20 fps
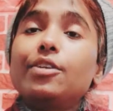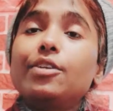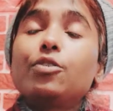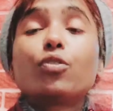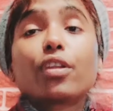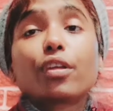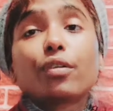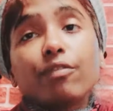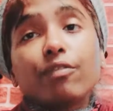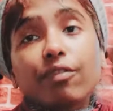to
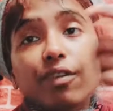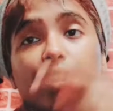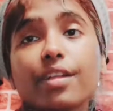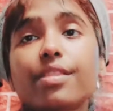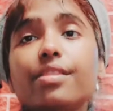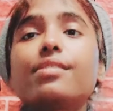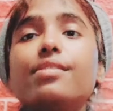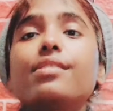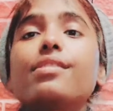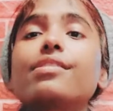reverse
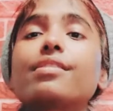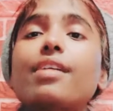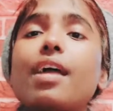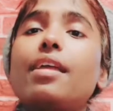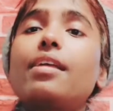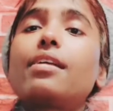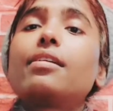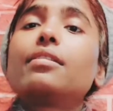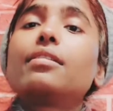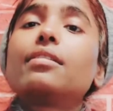this
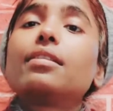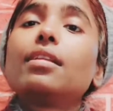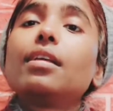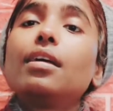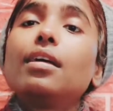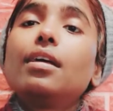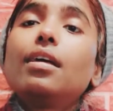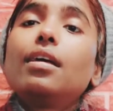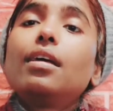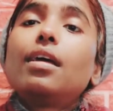cycle,
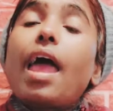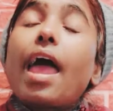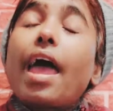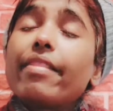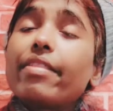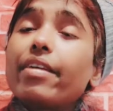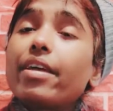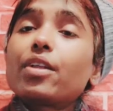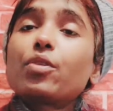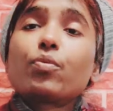
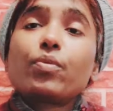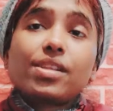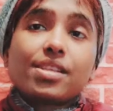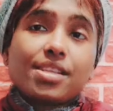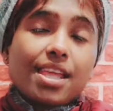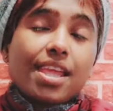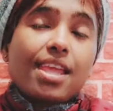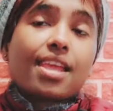either it will take